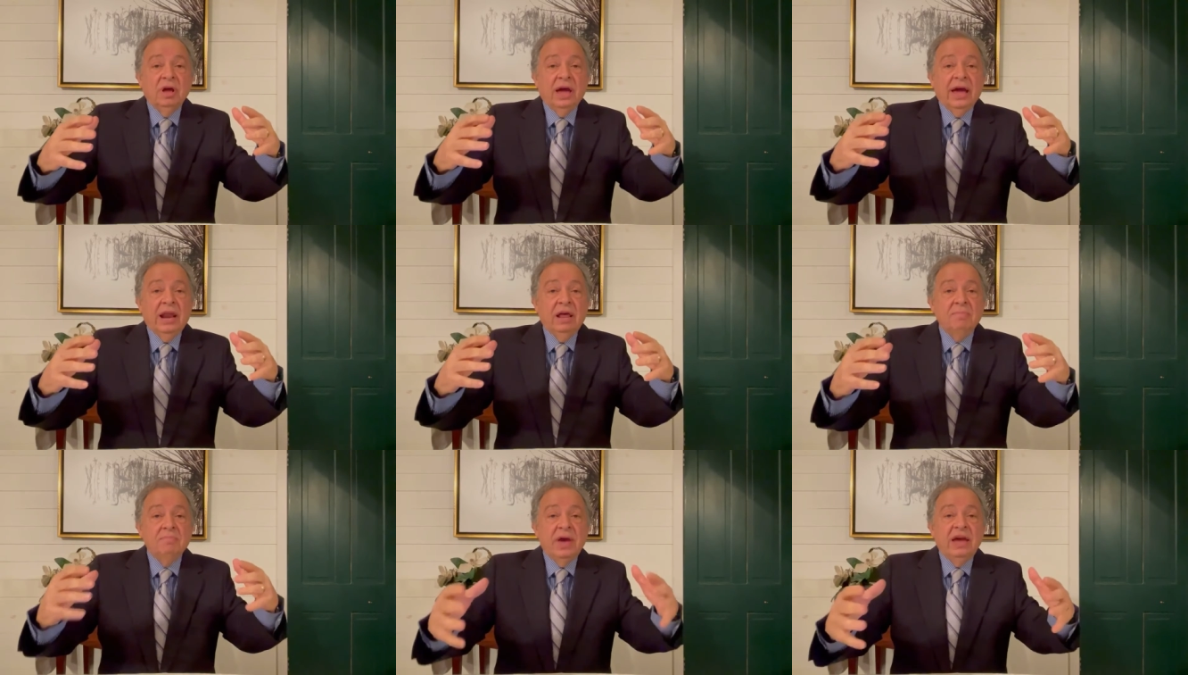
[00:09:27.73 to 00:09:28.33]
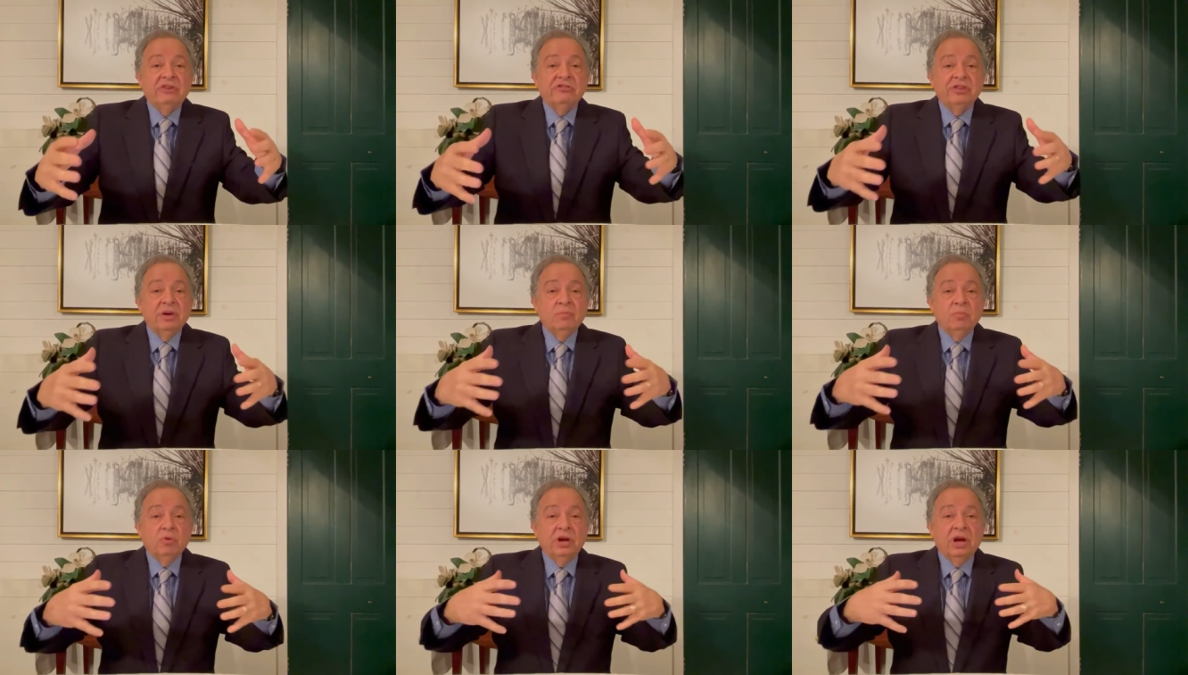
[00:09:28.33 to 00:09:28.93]
and it makes
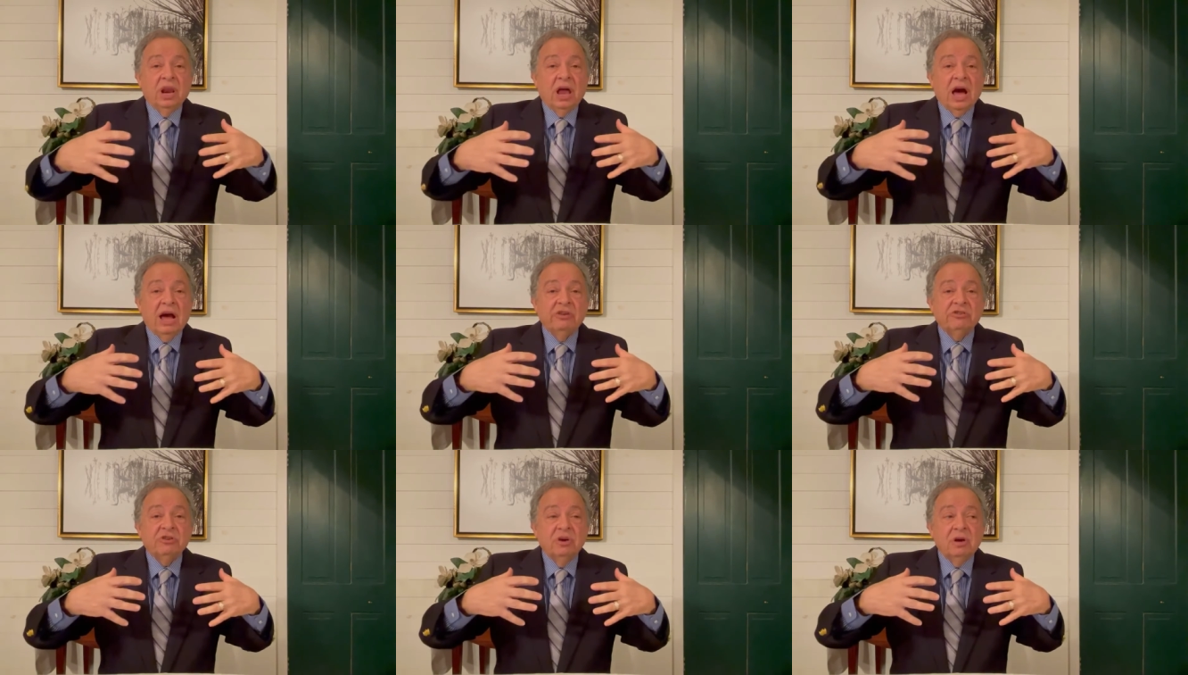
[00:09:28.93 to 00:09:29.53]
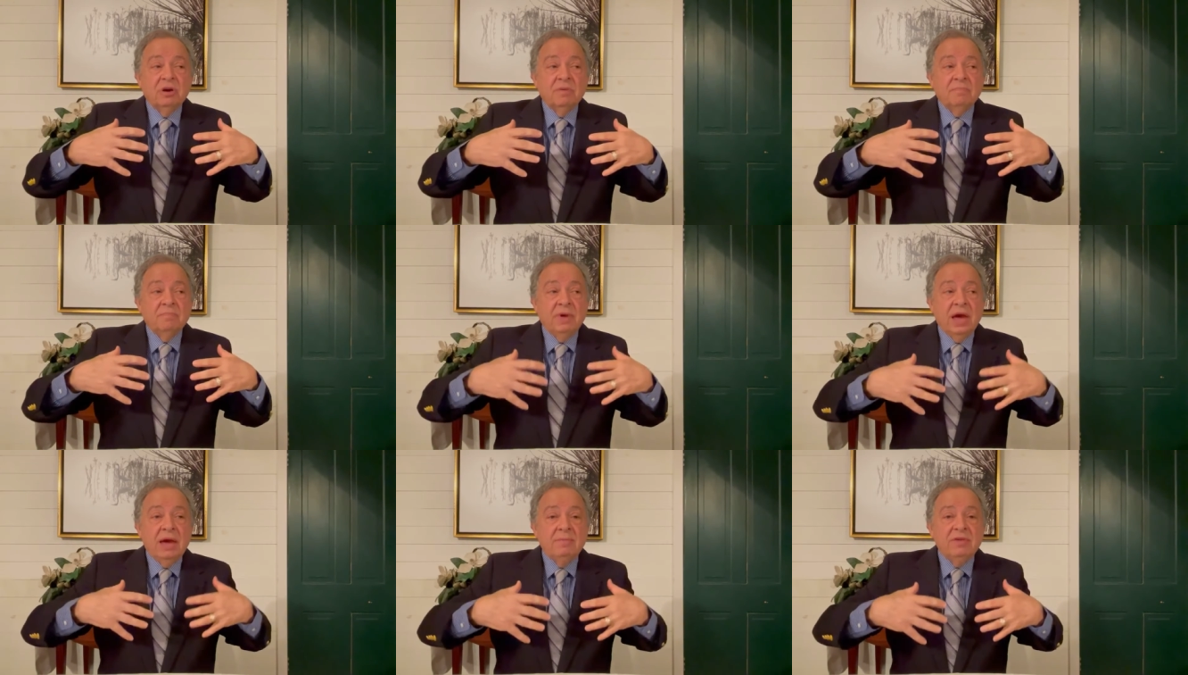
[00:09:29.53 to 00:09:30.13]
them realize
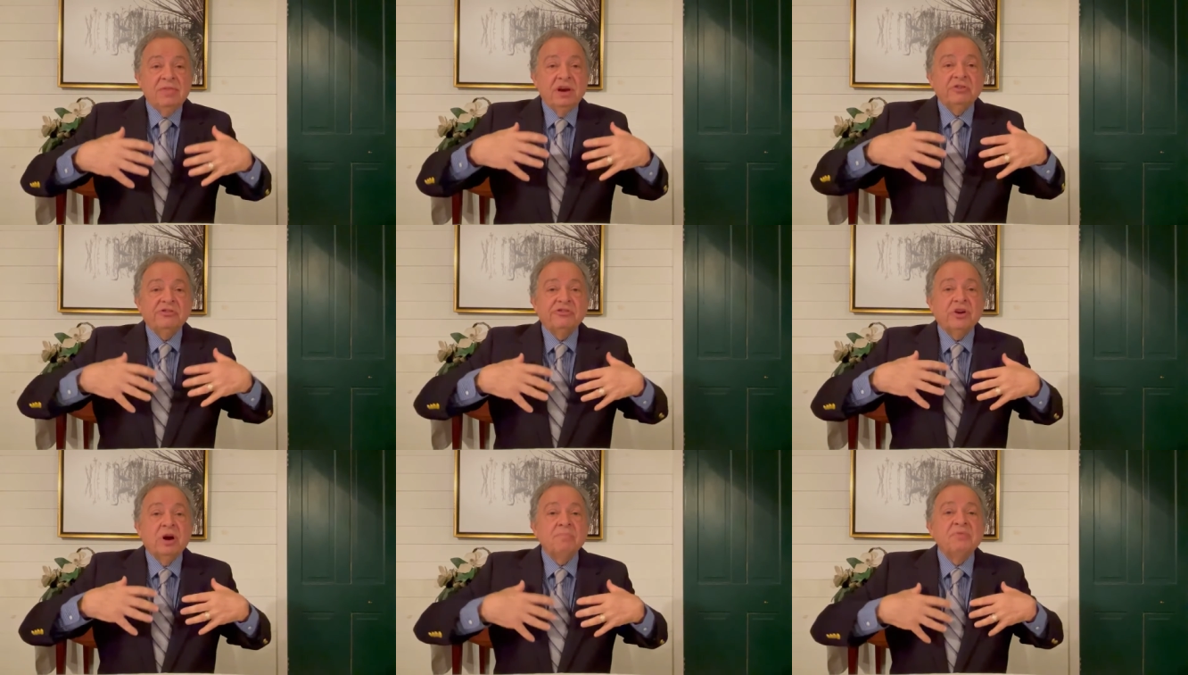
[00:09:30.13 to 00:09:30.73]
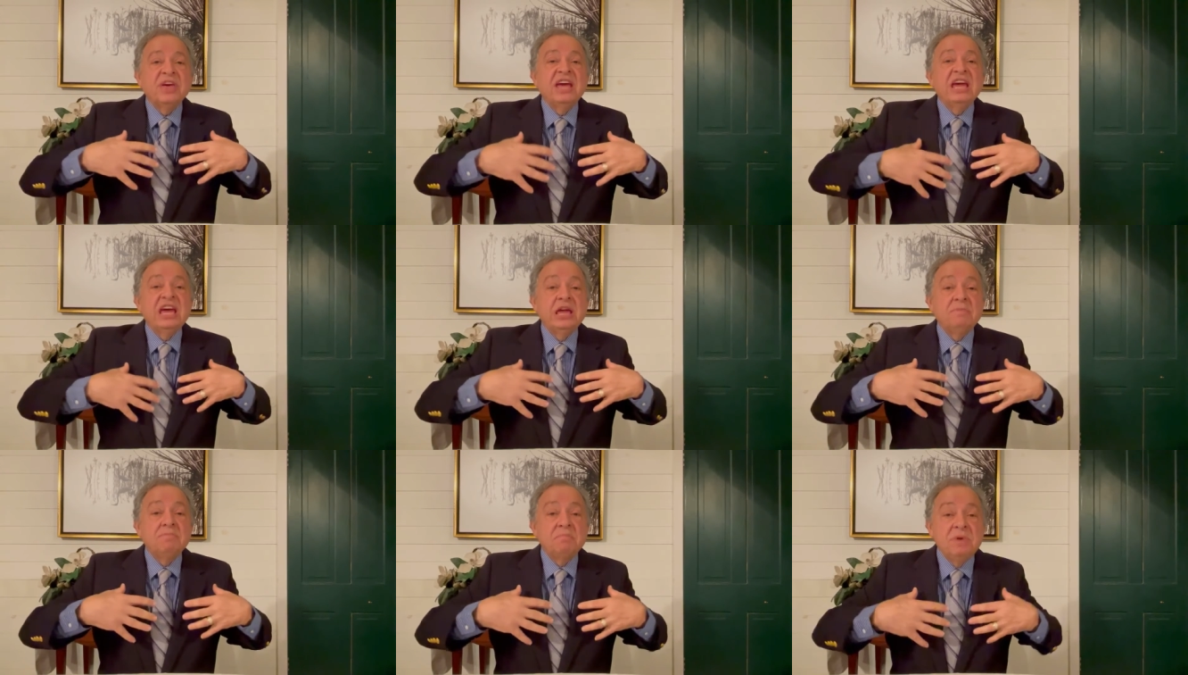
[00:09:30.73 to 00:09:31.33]
maybe there's something
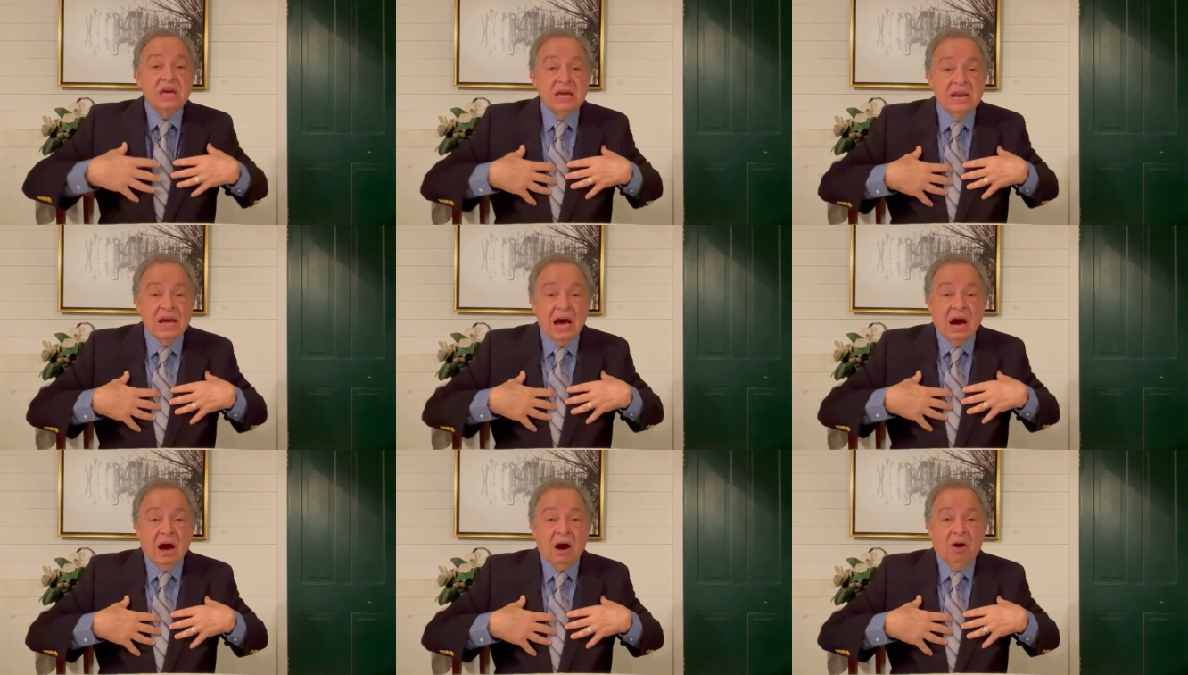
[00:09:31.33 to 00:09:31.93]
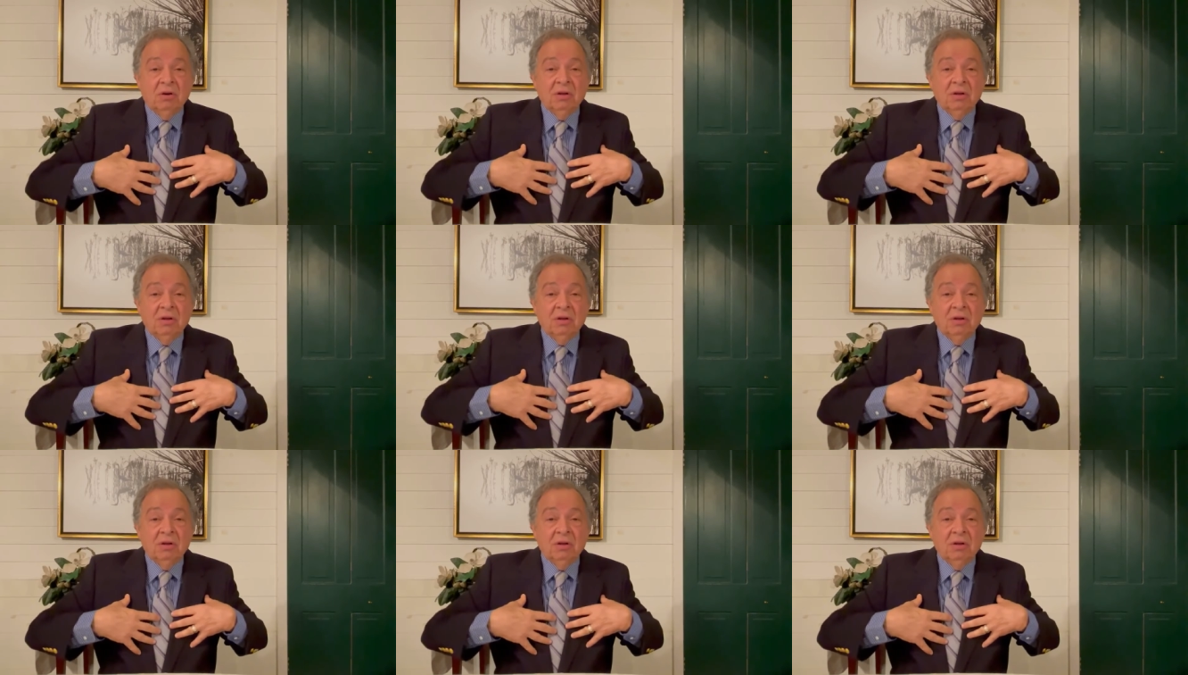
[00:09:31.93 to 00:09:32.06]
in me now.